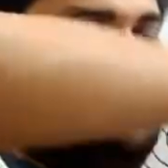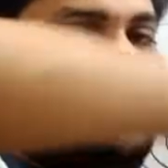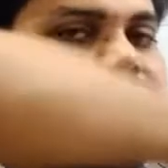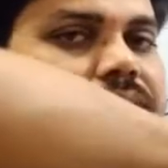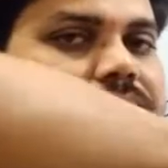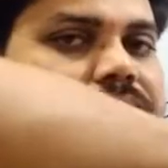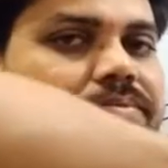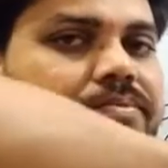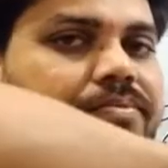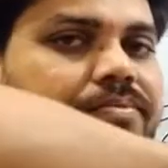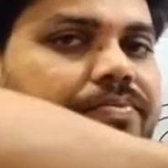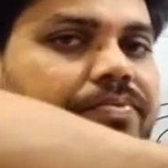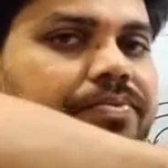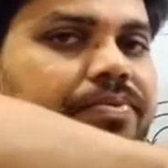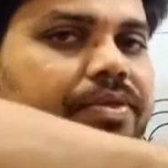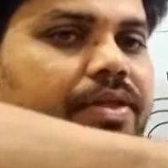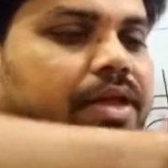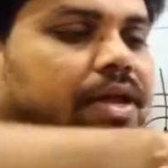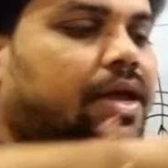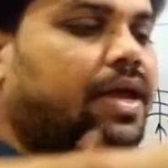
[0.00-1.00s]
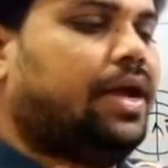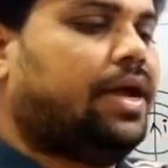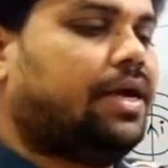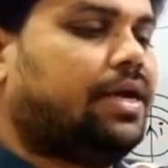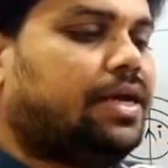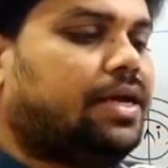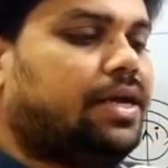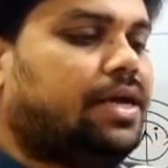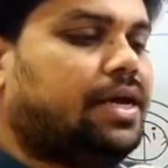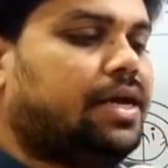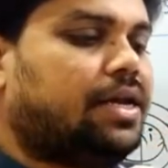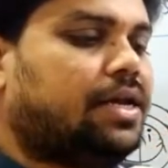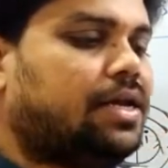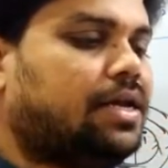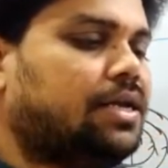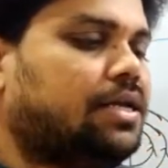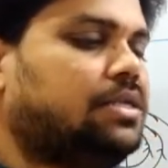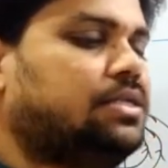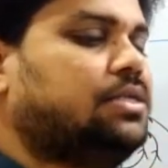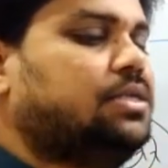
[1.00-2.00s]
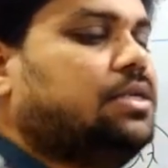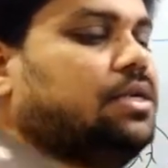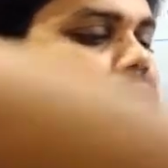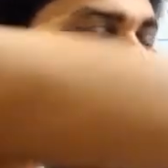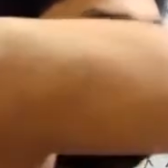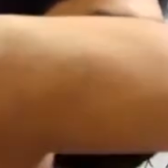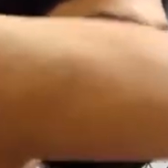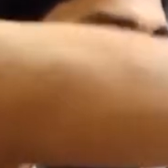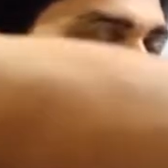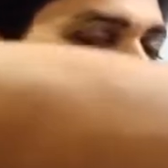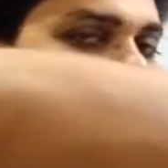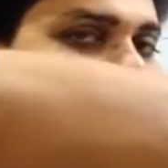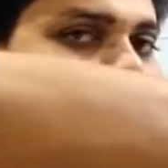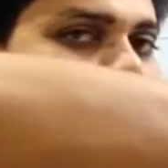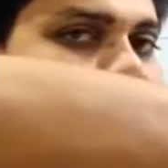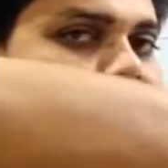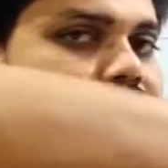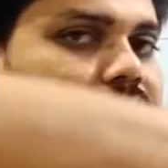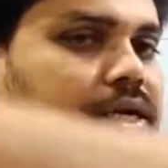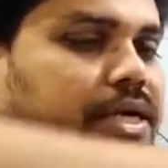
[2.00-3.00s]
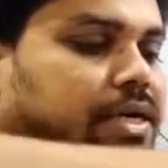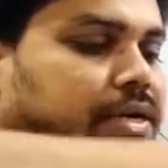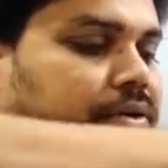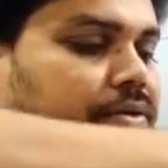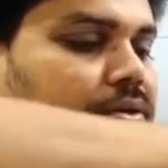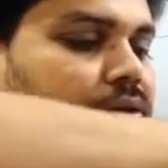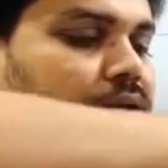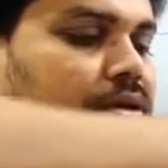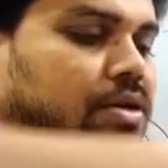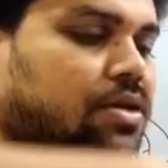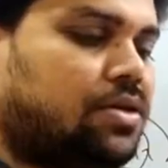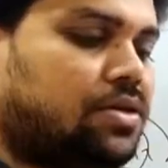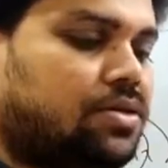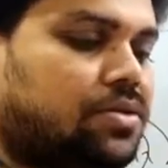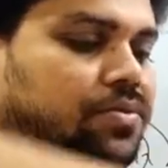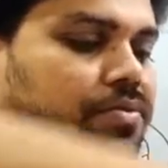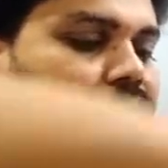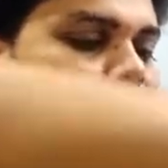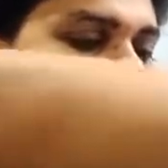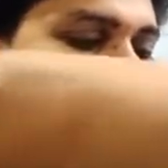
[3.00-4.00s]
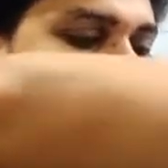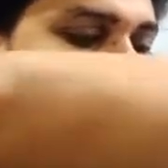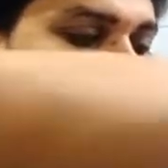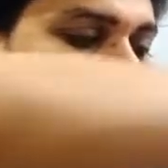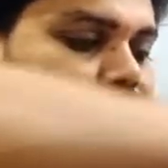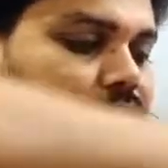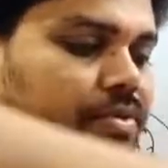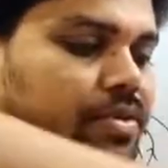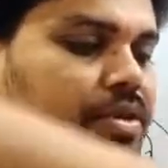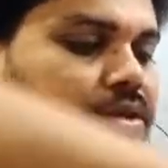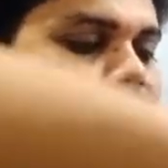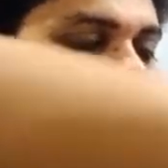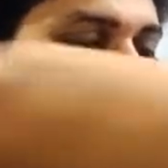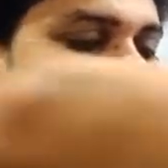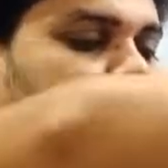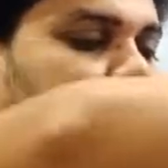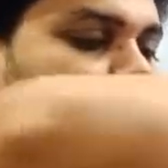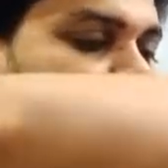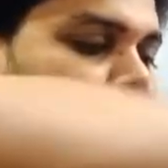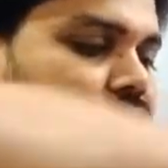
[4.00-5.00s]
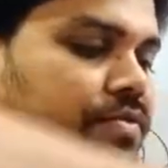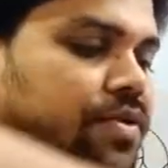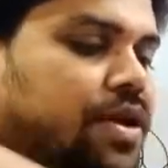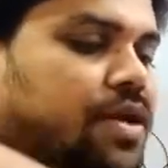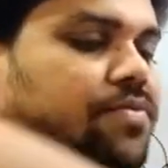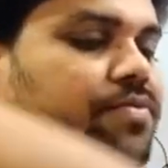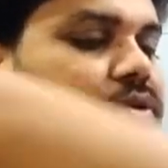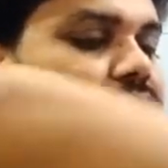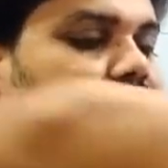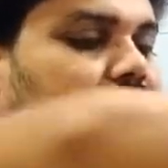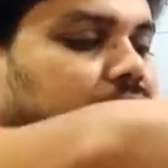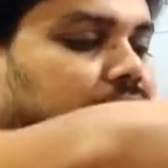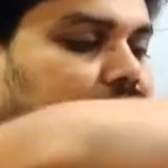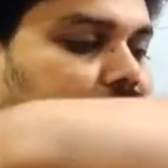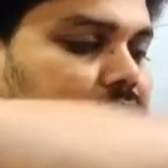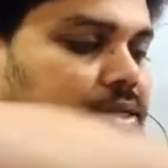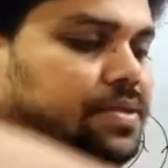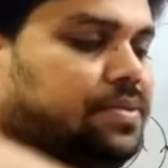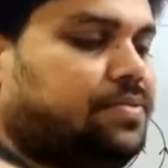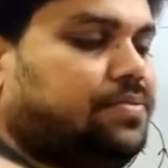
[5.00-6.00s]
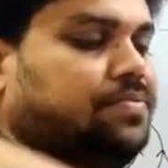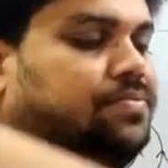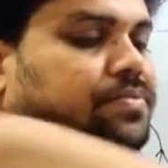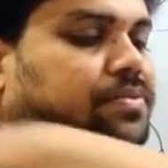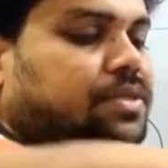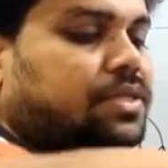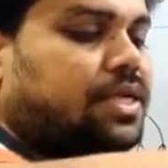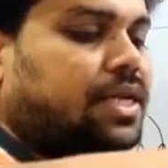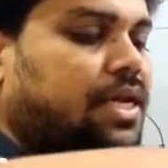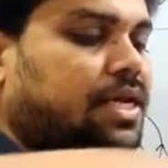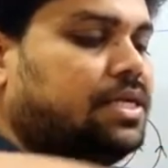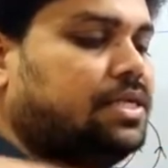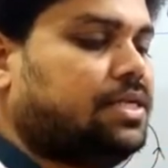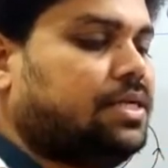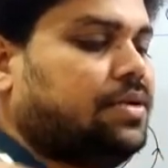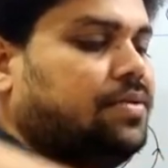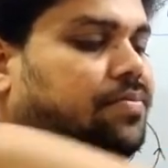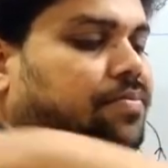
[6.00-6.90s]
me and here is towards that side. This is the way of current direction.